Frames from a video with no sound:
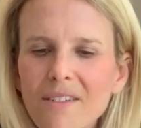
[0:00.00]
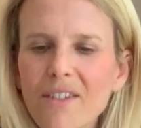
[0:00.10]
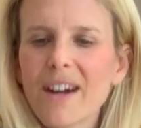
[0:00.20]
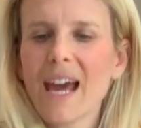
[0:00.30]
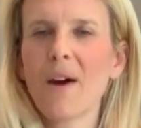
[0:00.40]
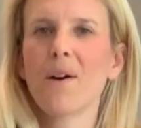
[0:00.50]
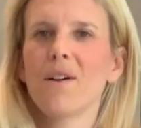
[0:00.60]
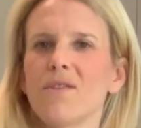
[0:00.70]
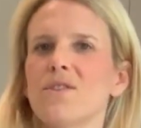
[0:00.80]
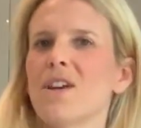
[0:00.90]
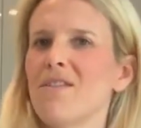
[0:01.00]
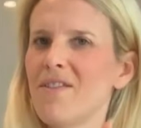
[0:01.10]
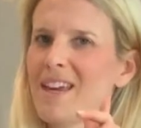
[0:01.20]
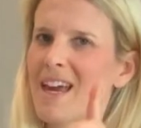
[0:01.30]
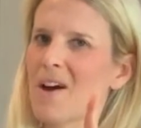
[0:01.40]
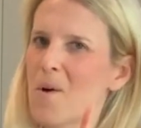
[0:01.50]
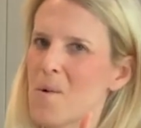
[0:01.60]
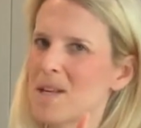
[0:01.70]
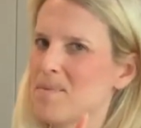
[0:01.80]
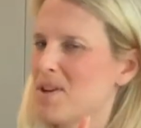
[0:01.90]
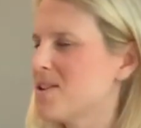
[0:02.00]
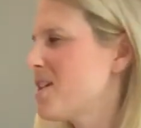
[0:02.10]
for an hour. Don't forget, always put your